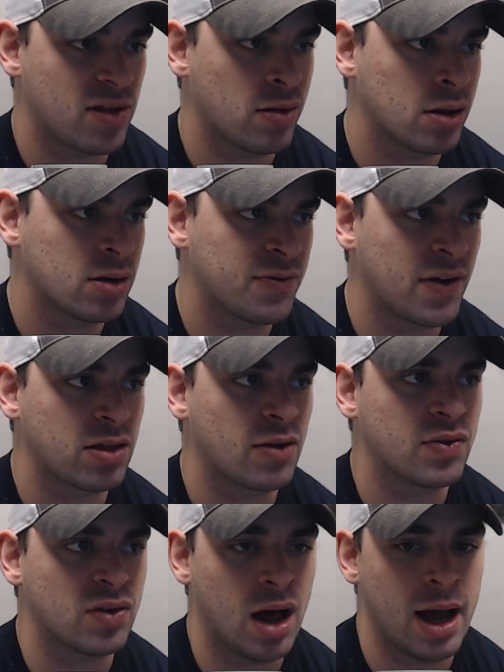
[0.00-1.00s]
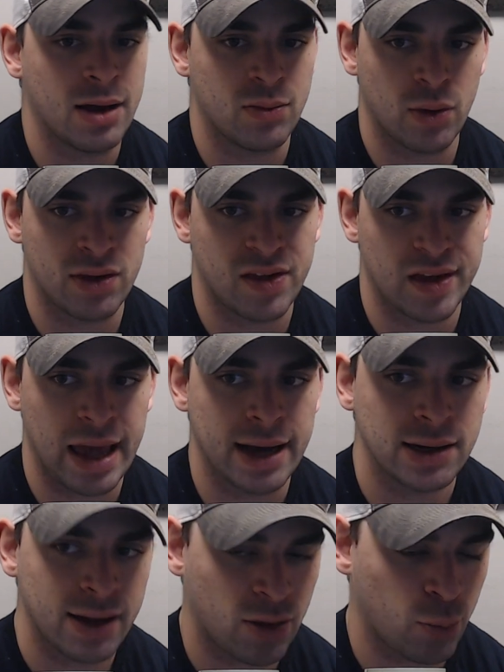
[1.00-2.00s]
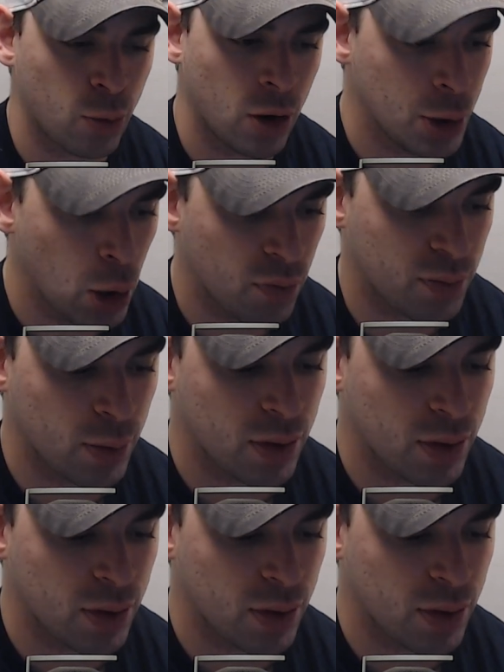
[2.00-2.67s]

The defensive line, once again, gets run over.